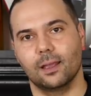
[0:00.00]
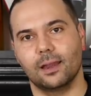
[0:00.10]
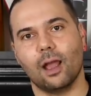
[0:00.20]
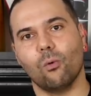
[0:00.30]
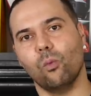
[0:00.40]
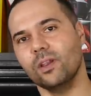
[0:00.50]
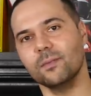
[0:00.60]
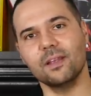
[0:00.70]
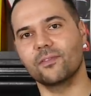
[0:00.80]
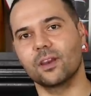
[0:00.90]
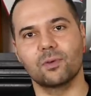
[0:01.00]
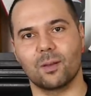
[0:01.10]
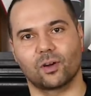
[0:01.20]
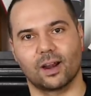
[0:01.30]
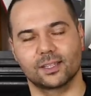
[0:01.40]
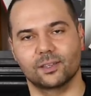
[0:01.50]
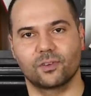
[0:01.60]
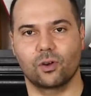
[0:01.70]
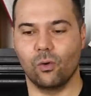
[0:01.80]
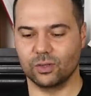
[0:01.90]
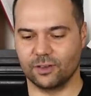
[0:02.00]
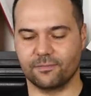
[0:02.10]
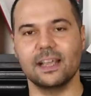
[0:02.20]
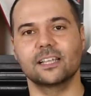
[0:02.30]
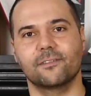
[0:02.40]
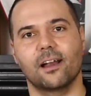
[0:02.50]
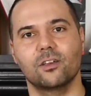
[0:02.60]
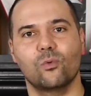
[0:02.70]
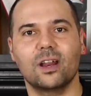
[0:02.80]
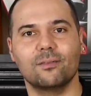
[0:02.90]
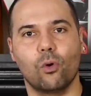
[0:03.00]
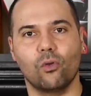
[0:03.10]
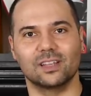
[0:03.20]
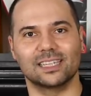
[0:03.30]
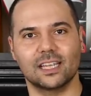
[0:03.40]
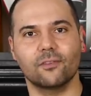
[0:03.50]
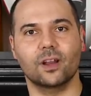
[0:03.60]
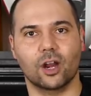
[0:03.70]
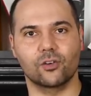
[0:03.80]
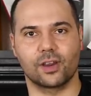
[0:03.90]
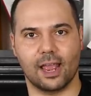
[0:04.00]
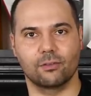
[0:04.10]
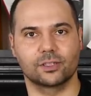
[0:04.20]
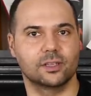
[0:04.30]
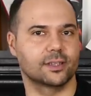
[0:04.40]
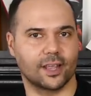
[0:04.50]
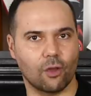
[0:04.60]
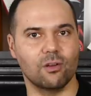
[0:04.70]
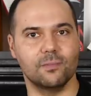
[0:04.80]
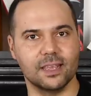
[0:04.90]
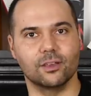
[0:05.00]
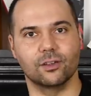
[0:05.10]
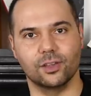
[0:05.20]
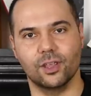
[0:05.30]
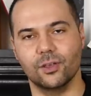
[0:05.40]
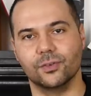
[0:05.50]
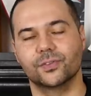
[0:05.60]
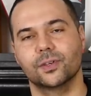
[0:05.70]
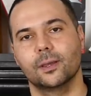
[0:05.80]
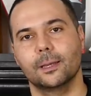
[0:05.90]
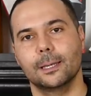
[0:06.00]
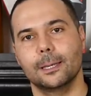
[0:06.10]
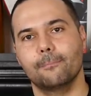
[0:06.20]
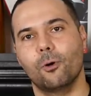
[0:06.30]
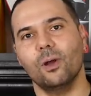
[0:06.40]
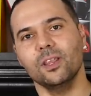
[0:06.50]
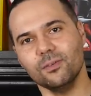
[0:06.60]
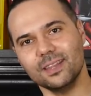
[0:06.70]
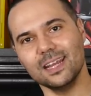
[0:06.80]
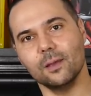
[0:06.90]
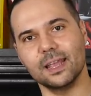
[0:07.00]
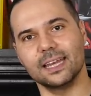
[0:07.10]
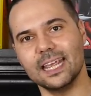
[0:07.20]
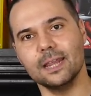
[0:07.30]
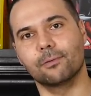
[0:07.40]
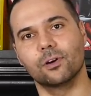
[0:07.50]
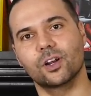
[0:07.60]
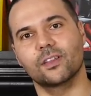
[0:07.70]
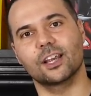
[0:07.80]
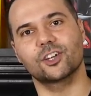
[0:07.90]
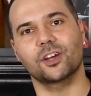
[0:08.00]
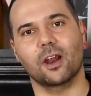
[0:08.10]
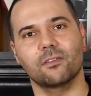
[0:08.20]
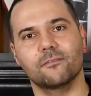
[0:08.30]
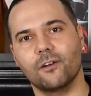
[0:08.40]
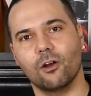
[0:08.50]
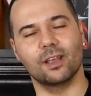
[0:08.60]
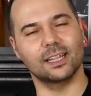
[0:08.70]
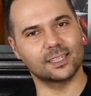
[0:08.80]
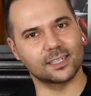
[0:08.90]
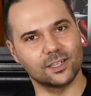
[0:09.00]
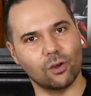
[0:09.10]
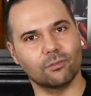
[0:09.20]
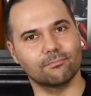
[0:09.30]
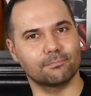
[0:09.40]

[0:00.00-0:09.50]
Now, what do they mean for the Liberal Democrats? Of course, at face value, winning more than 700 councillors can only be good news. But when you dig a bit deeper and look at their share of the vote, it's not